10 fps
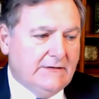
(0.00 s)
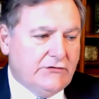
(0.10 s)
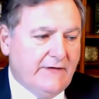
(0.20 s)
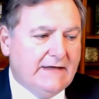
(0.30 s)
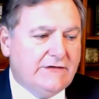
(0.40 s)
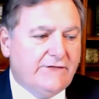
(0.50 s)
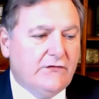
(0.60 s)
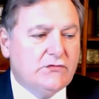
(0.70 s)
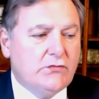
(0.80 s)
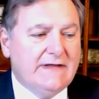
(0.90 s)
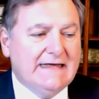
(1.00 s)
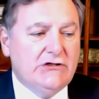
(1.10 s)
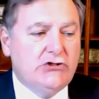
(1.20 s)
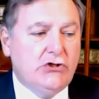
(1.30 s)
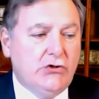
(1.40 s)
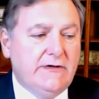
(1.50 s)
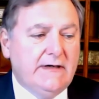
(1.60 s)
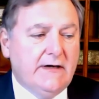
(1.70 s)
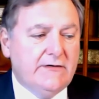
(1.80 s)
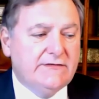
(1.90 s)
transfers within 2
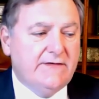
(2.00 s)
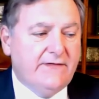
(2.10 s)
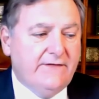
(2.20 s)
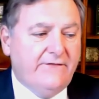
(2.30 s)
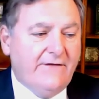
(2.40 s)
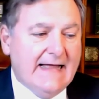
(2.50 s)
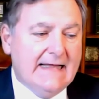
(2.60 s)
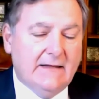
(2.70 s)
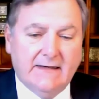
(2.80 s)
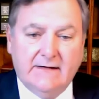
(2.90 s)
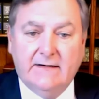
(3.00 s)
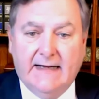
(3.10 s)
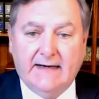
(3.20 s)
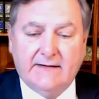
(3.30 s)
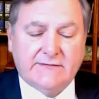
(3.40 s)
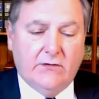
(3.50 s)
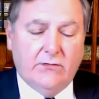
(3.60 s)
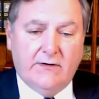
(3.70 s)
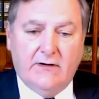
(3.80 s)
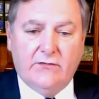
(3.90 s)
years of the filing date.
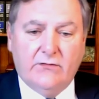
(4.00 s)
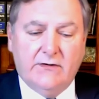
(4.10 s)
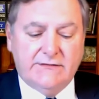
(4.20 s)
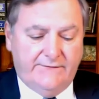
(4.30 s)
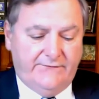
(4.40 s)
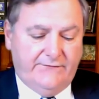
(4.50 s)
So in other words,